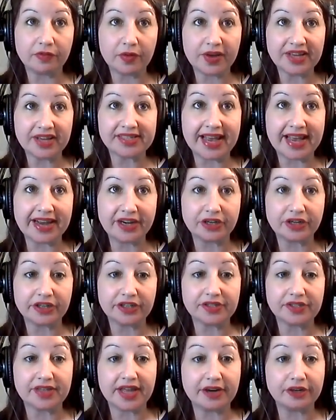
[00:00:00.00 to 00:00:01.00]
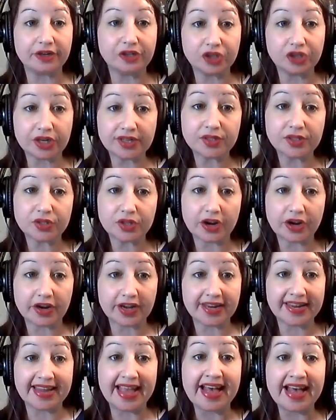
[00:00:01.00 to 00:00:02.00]
voice actors that are just
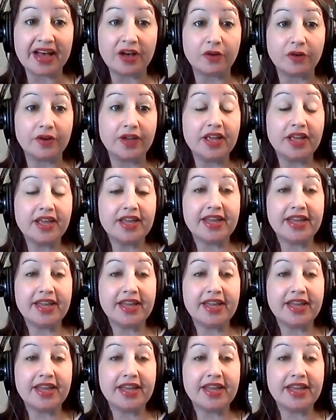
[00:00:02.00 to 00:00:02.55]
starting out,